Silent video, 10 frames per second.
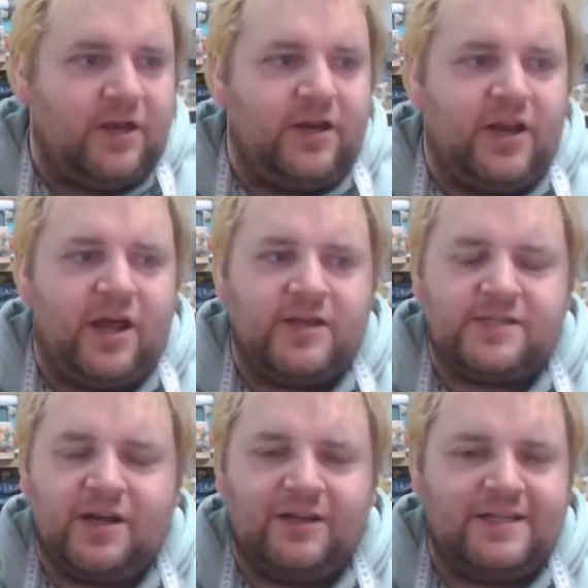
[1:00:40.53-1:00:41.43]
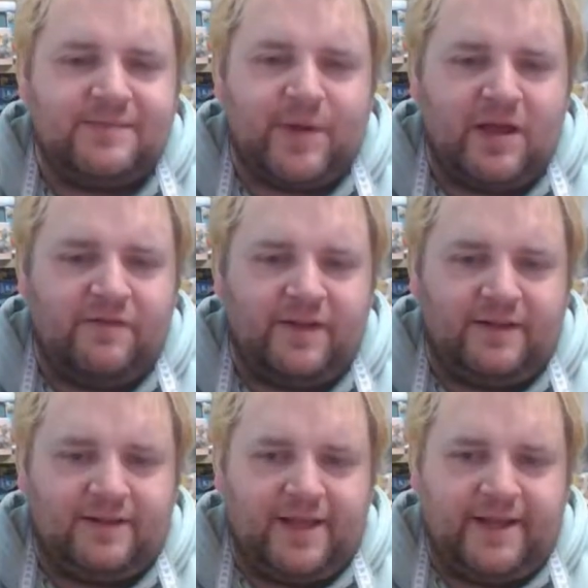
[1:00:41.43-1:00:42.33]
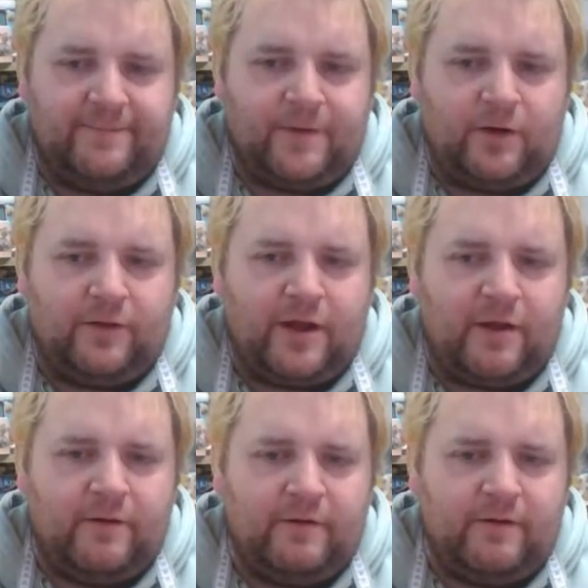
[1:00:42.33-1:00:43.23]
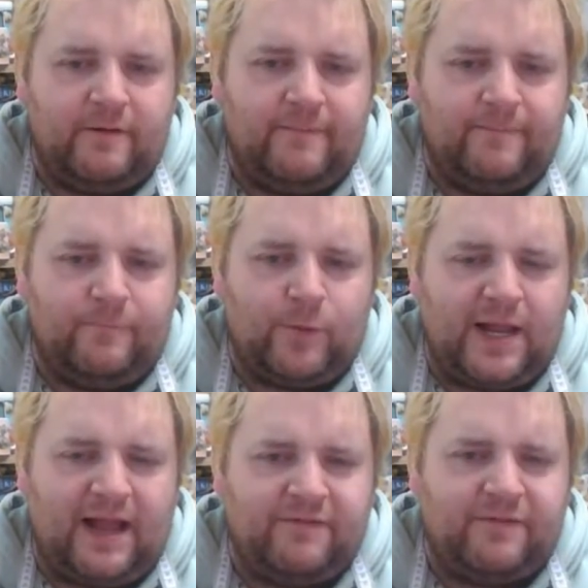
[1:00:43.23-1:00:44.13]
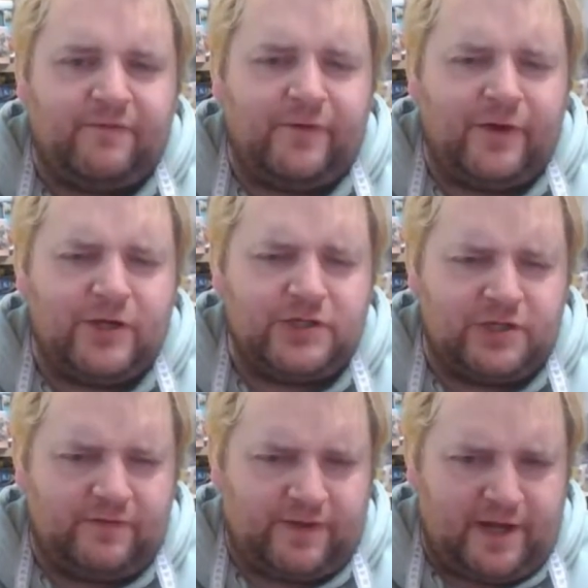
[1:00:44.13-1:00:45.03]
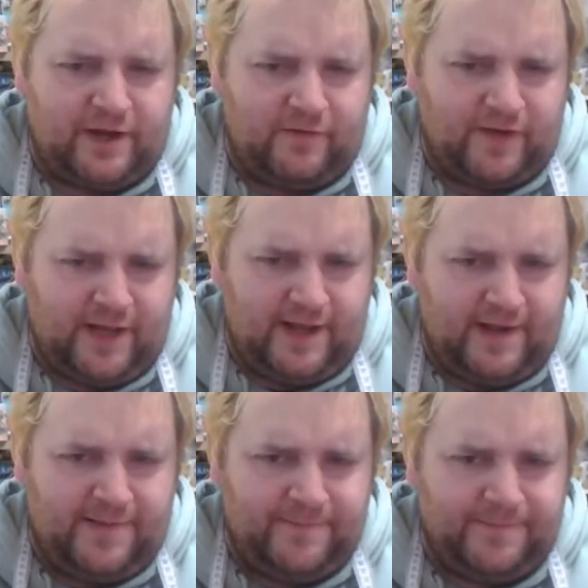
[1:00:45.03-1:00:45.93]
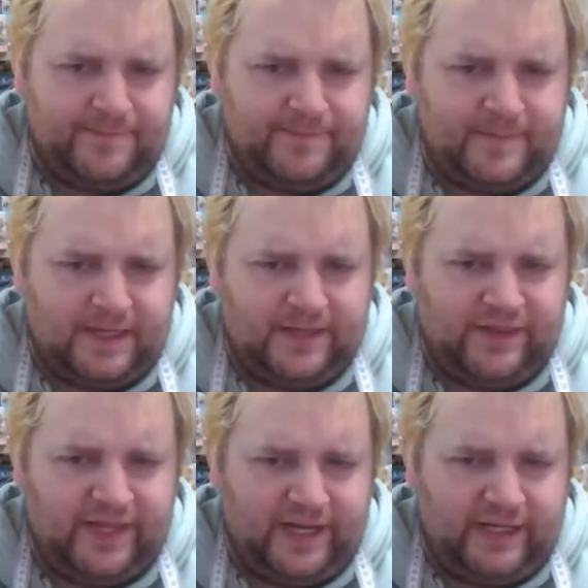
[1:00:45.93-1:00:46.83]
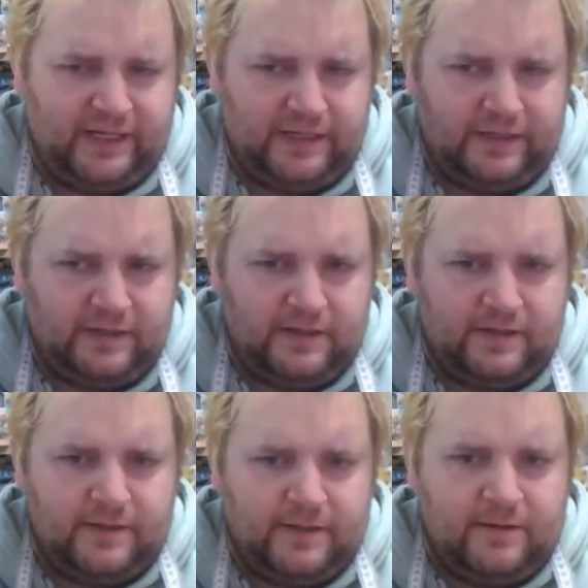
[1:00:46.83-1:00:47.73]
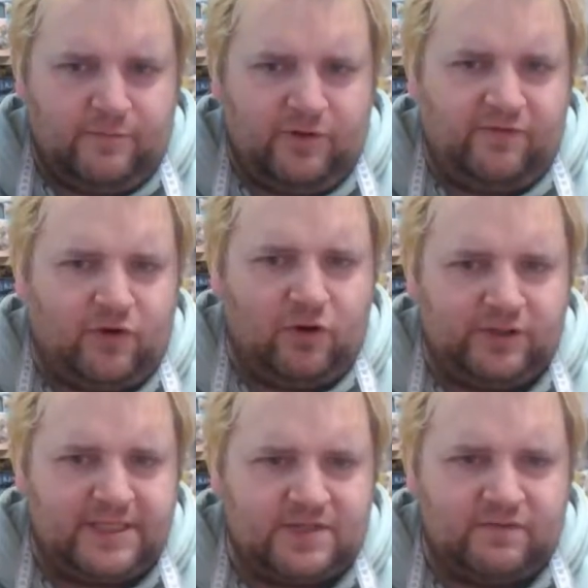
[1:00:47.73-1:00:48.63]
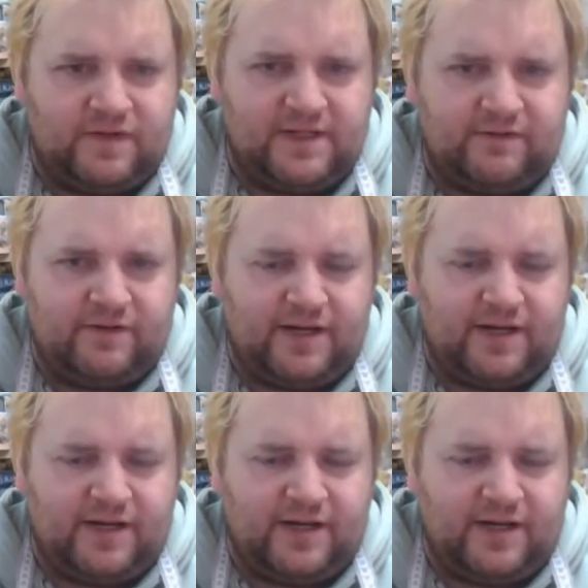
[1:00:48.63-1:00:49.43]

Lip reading: No, it's not list perfectly, although we have a version of that over here, I think, but they've called it something different.